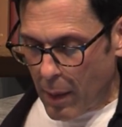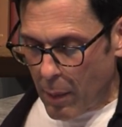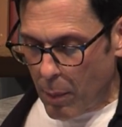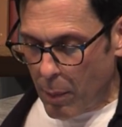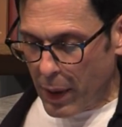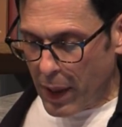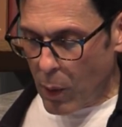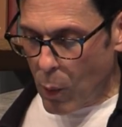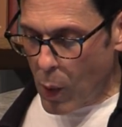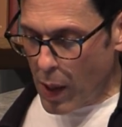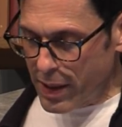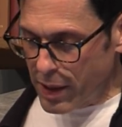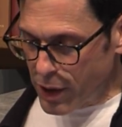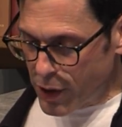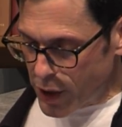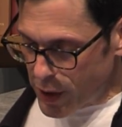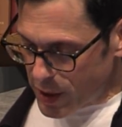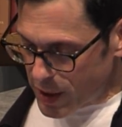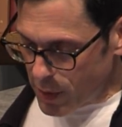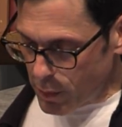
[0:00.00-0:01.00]
But it wasn't
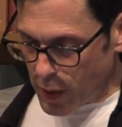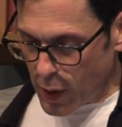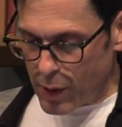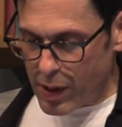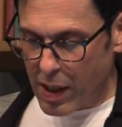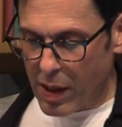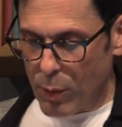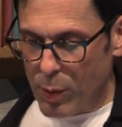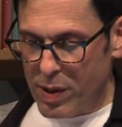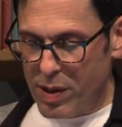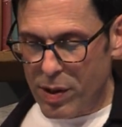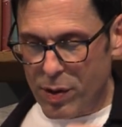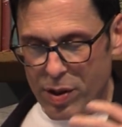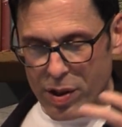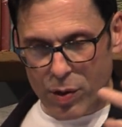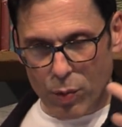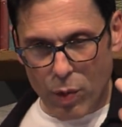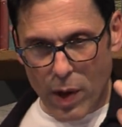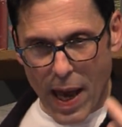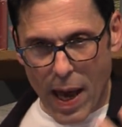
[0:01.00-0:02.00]
just the music, it was the
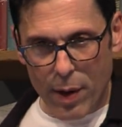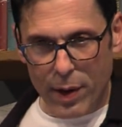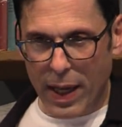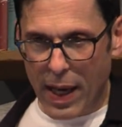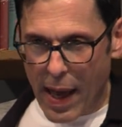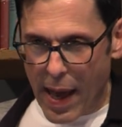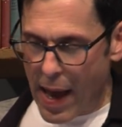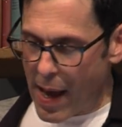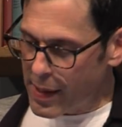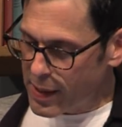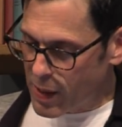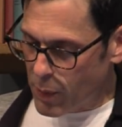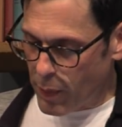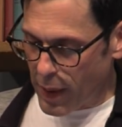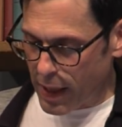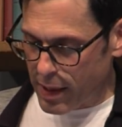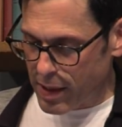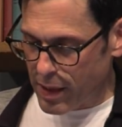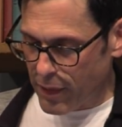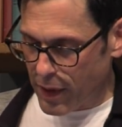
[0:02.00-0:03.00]
surrounding
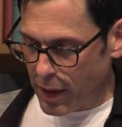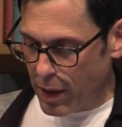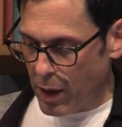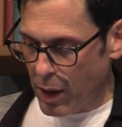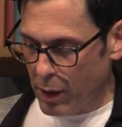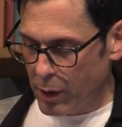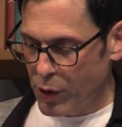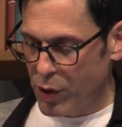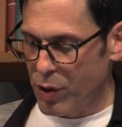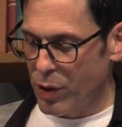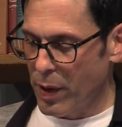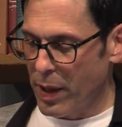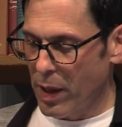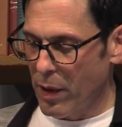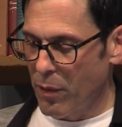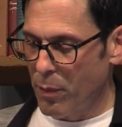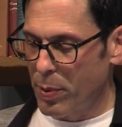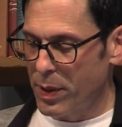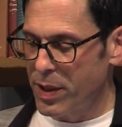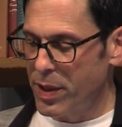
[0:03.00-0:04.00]
aspects of the culture, and
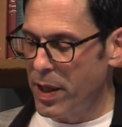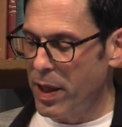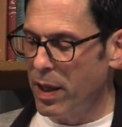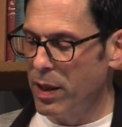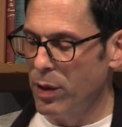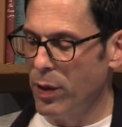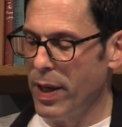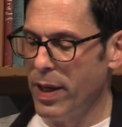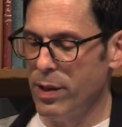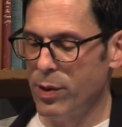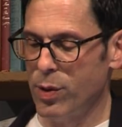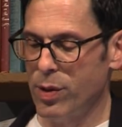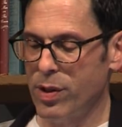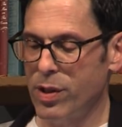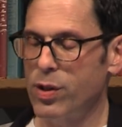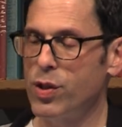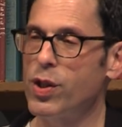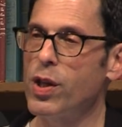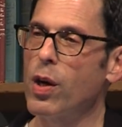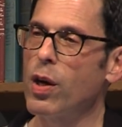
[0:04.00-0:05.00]
of particular interest
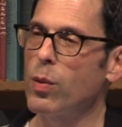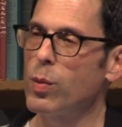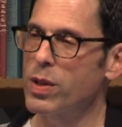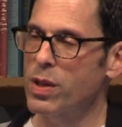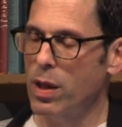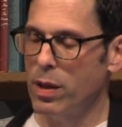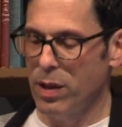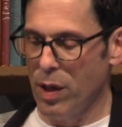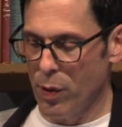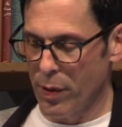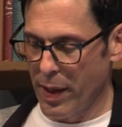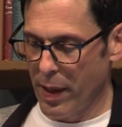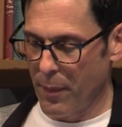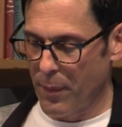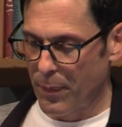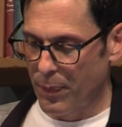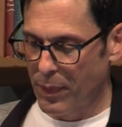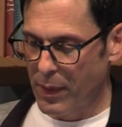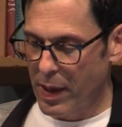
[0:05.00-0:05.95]
to Jerry was clothing.